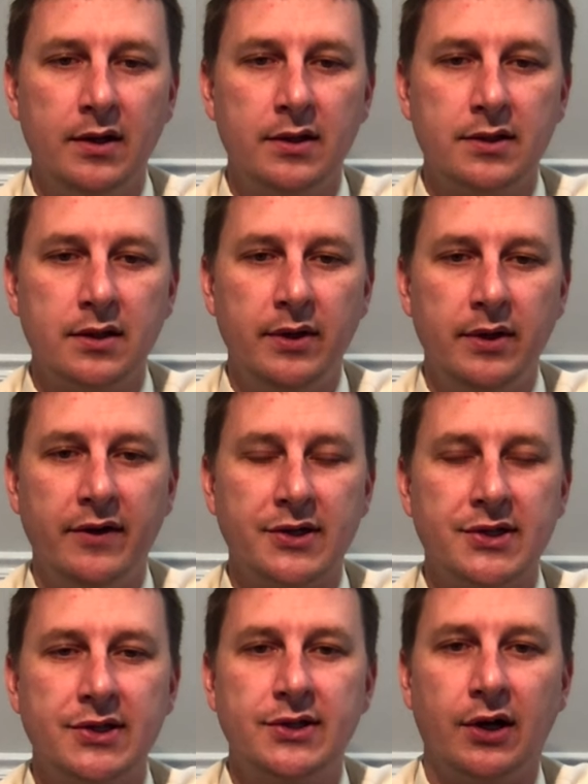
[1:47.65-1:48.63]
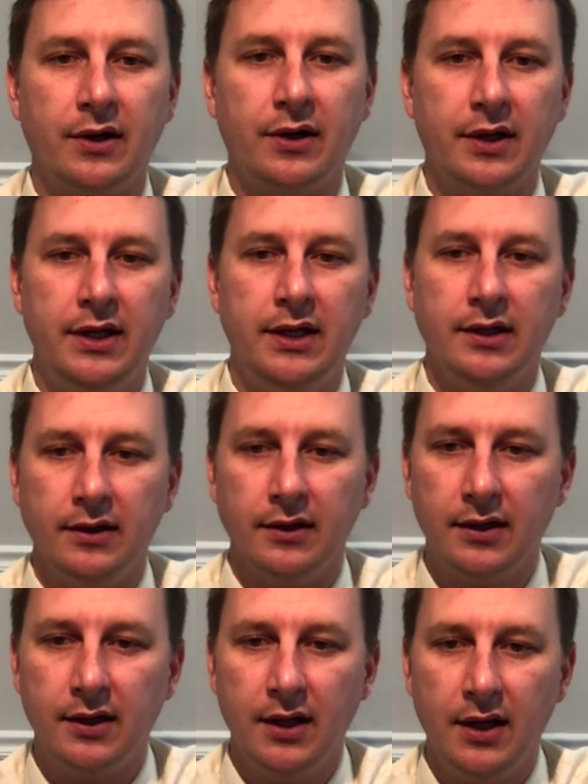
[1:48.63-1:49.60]
So we have our start here.
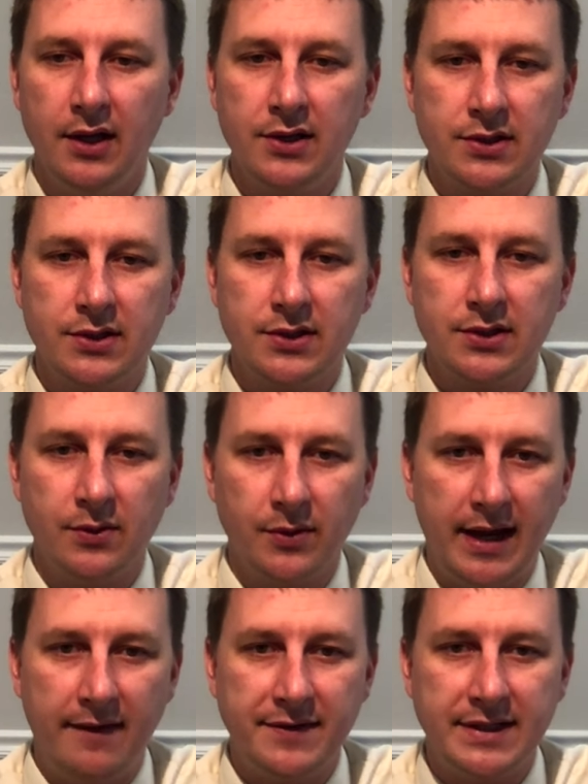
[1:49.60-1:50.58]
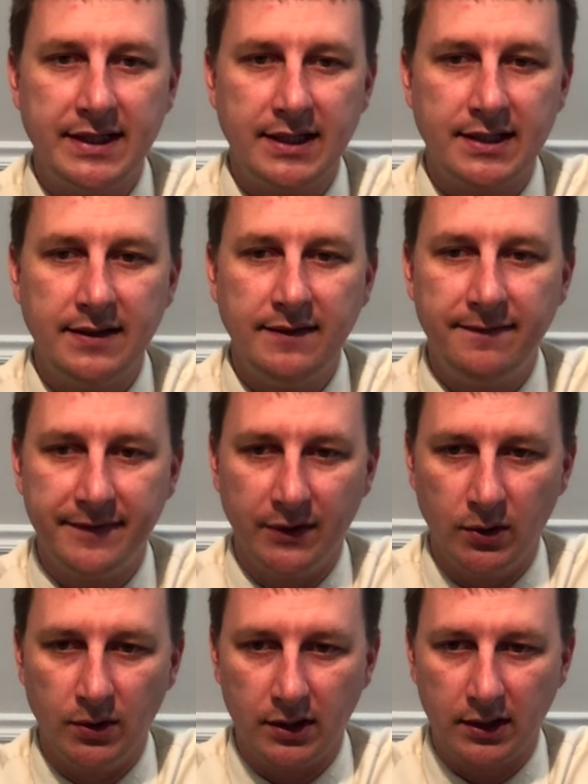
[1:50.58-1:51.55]
So we're going to have
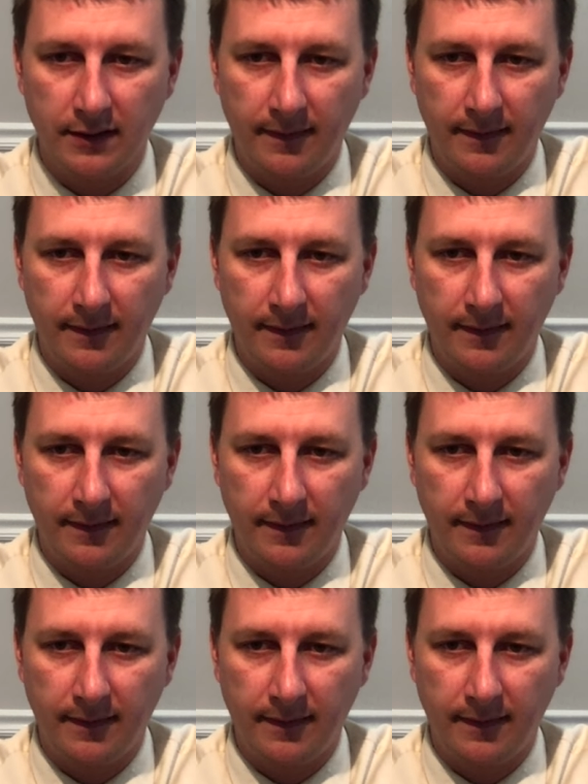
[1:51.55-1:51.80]
64,